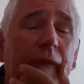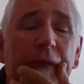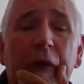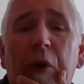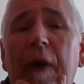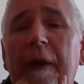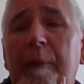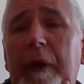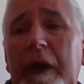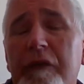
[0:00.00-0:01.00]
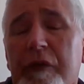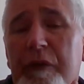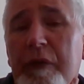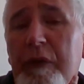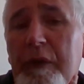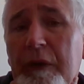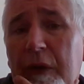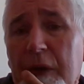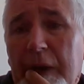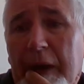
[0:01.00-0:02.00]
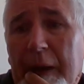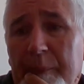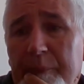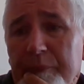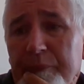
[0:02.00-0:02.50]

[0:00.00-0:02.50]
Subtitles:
fear around the place and um,